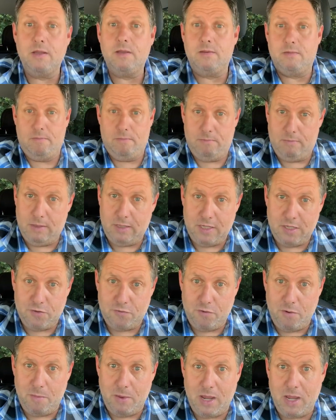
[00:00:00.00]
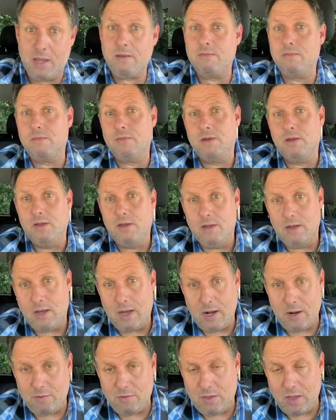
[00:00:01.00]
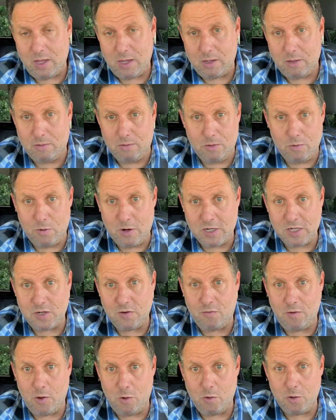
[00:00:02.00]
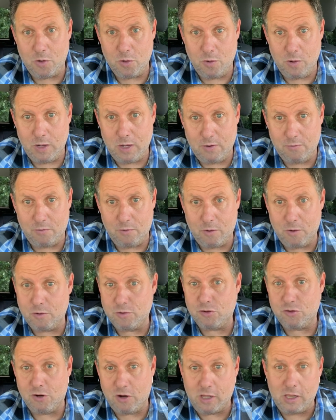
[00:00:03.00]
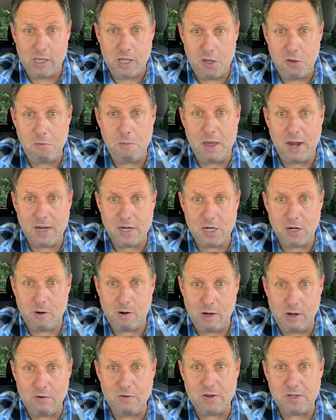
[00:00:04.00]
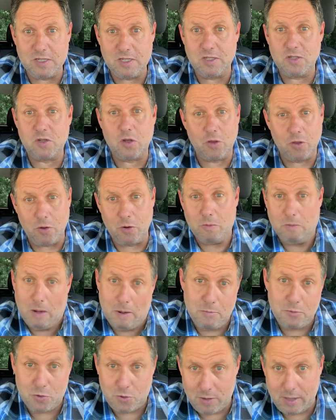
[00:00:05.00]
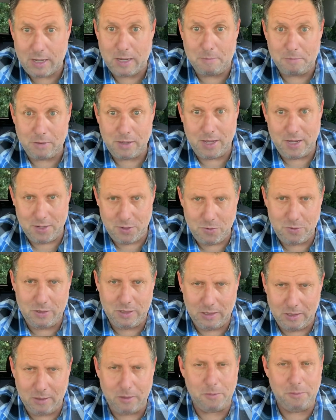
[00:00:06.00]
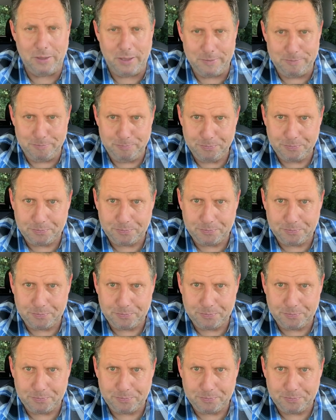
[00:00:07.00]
At least for me. I don't think the rest of you are doing it for strictly humanitarian reasons, although I'm sure they could play into it a little bit.